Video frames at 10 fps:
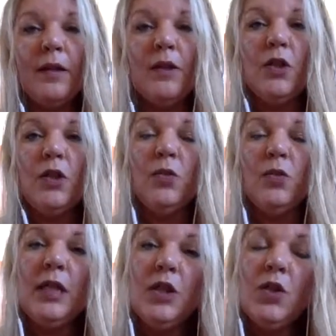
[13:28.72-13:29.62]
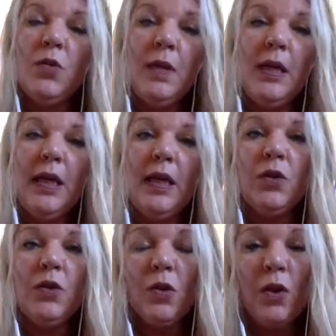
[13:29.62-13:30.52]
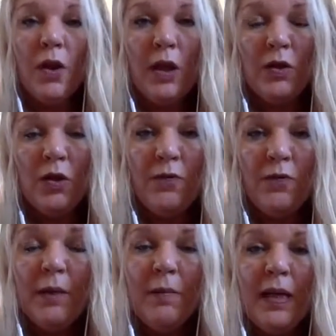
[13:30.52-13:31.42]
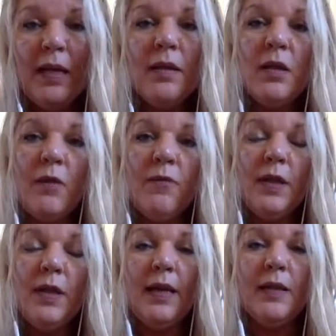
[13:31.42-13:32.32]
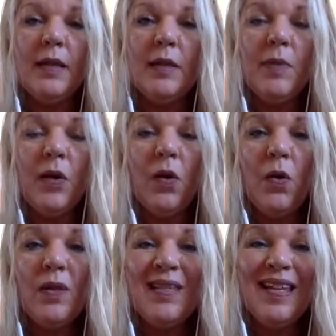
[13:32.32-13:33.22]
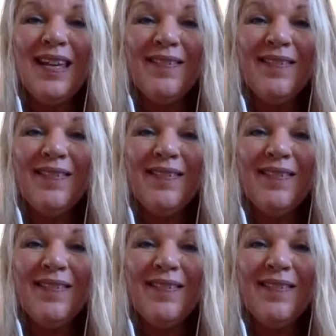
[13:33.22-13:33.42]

you need to be in your feminine softness, because